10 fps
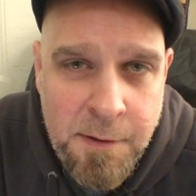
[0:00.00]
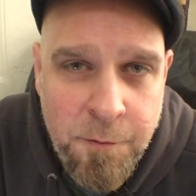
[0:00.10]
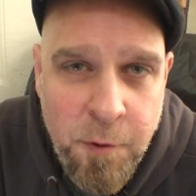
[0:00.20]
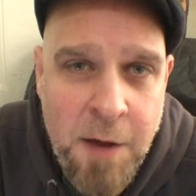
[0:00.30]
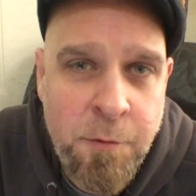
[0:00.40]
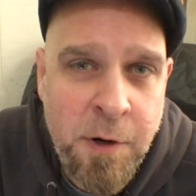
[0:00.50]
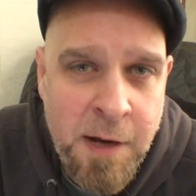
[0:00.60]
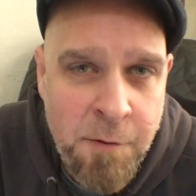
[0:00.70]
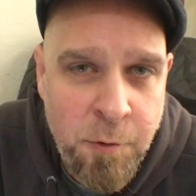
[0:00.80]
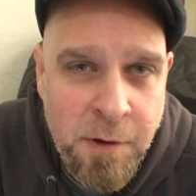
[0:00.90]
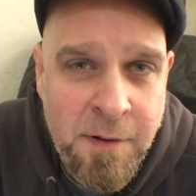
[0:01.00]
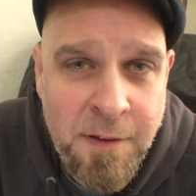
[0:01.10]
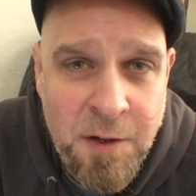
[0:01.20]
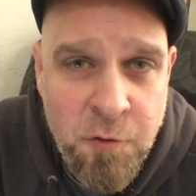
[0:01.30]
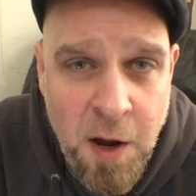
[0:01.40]
forever and ever until
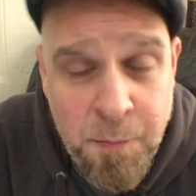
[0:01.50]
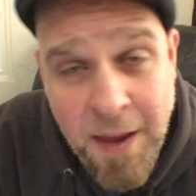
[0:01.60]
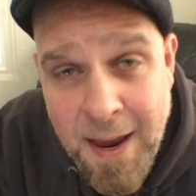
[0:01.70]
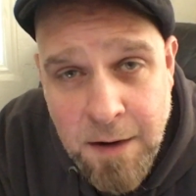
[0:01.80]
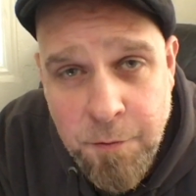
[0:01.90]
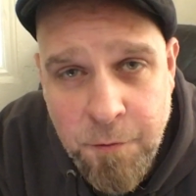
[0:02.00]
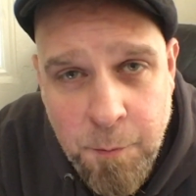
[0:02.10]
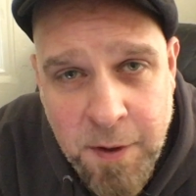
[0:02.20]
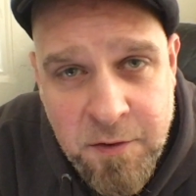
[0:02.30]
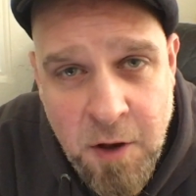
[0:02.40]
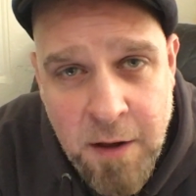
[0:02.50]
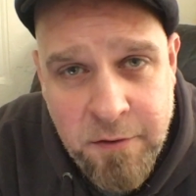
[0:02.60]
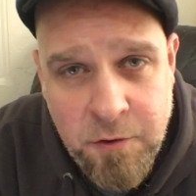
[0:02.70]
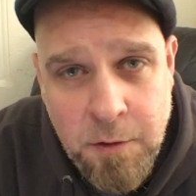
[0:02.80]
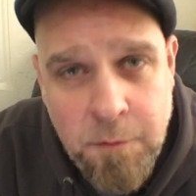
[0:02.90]
they drop dead from
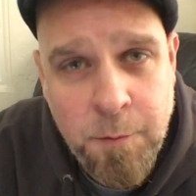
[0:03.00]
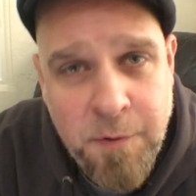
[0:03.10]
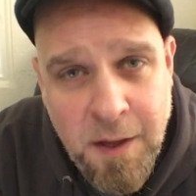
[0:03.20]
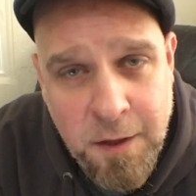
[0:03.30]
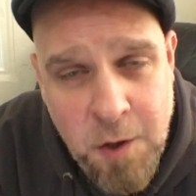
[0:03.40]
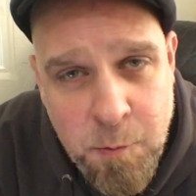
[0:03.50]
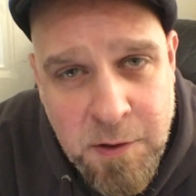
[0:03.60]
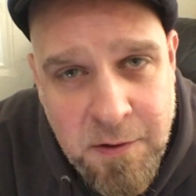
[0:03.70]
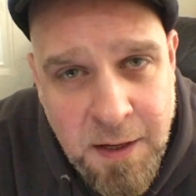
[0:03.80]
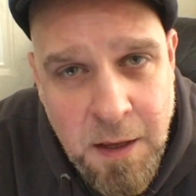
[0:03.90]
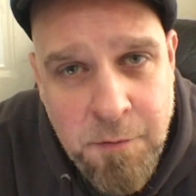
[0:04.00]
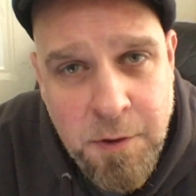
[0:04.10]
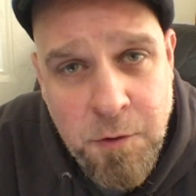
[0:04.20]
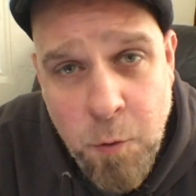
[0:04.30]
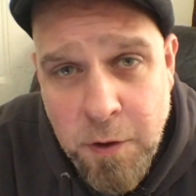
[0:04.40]
exhaustion from telling you how much they love
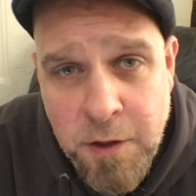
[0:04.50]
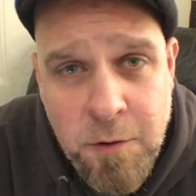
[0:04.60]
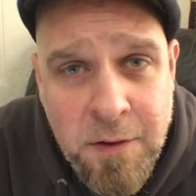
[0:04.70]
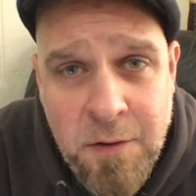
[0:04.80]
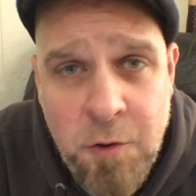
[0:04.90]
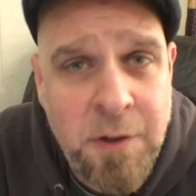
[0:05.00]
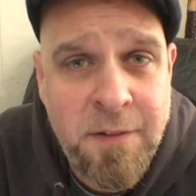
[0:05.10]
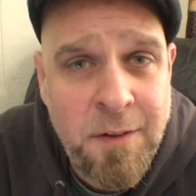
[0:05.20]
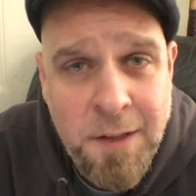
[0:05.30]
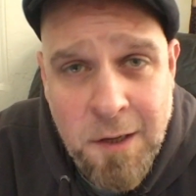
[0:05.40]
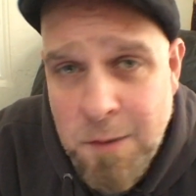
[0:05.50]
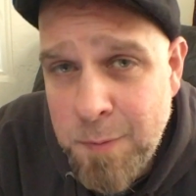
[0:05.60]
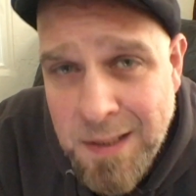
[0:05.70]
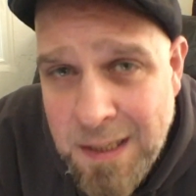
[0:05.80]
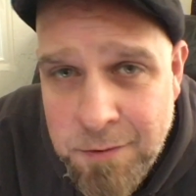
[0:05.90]
and adore you, because you're still not going to
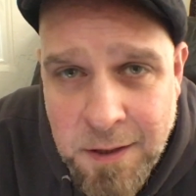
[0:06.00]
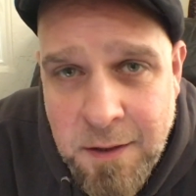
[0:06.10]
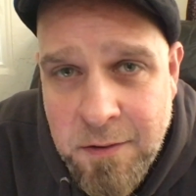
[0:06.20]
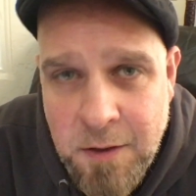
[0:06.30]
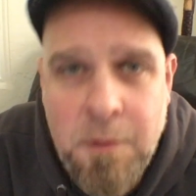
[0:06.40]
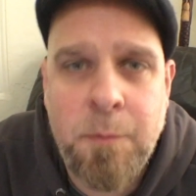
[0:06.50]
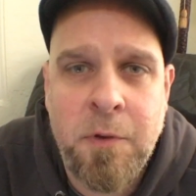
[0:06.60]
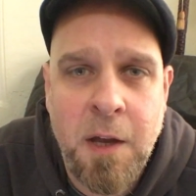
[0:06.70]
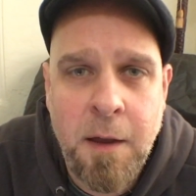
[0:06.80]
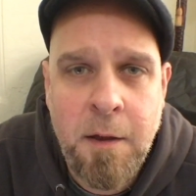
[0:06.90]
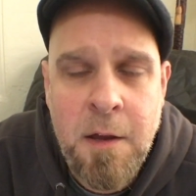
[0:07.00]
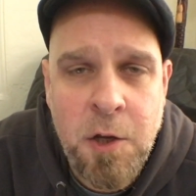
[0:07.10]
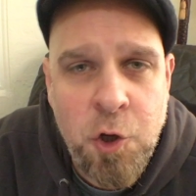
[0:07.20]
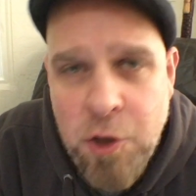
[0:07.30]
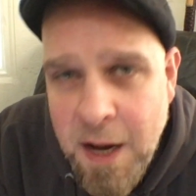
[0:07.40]
believe it. You see what I'm saying?
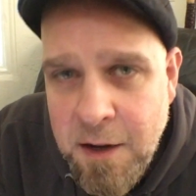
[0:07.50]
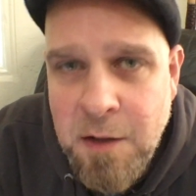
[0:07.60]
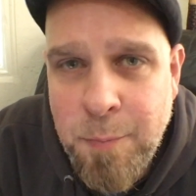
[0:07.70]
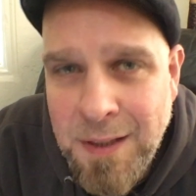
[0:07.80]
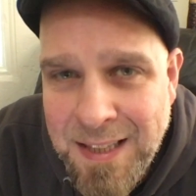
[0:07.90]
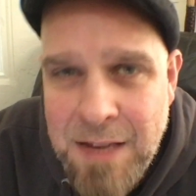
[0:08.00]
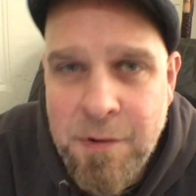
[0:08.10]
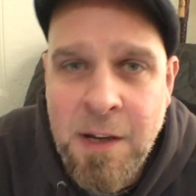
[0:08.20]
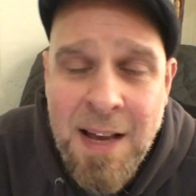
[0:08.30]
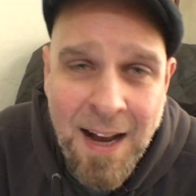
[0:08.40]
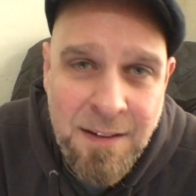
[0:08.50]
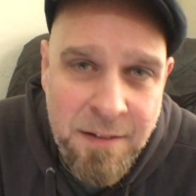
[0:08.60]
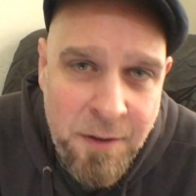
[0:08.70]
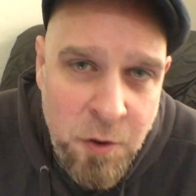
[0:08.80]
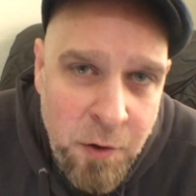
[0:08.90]
You're not going to believe it
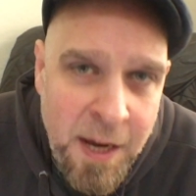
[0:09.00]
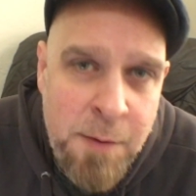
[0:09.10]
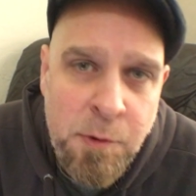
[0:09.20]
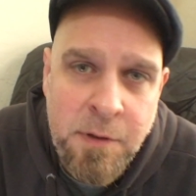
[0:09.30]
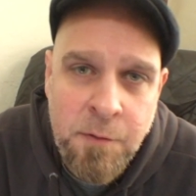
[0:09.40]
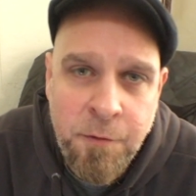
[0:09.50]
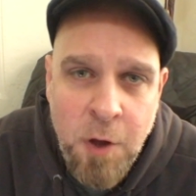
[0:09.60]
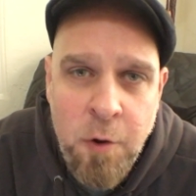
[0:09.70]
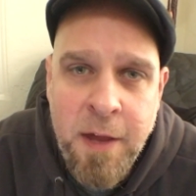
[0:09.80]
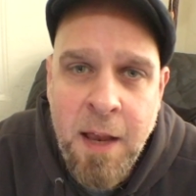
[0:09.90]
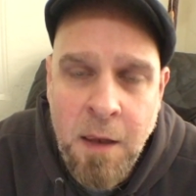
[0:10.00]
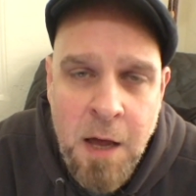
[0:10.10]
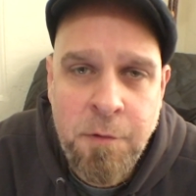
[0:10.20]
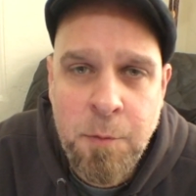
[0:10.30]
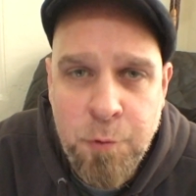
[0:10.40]
until you're able to flow that
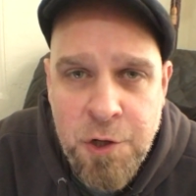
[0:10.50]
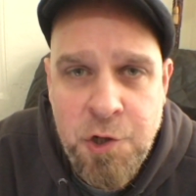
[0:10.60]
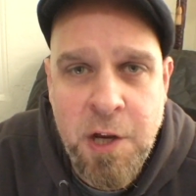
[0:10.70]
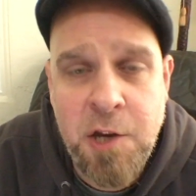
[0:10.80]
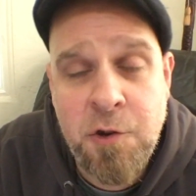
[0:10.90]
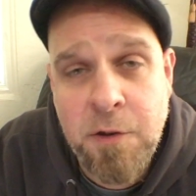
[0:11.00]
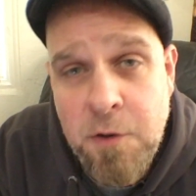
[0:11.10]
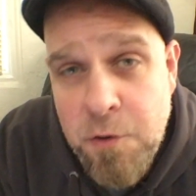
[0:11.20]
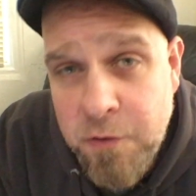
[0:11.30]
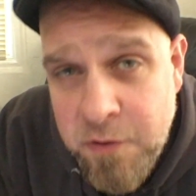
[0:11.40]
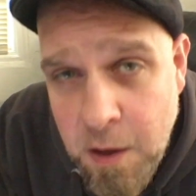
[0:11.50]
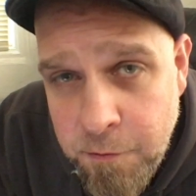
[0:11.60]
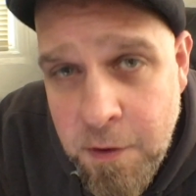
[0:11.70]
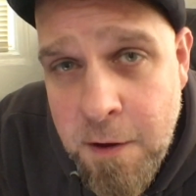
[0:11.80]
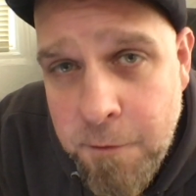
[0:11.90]
love and appreciation to
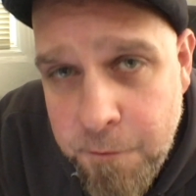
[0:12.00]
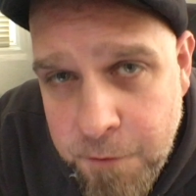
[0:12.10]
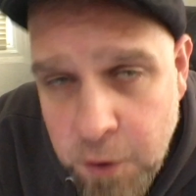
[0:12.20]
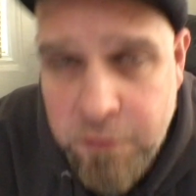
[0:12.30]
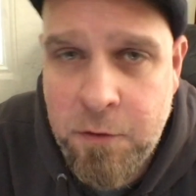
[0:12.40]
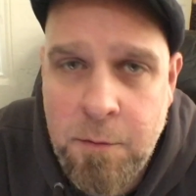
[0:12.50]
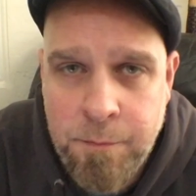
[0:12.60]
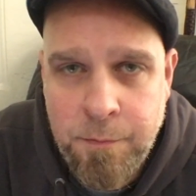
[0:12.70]
yourself first.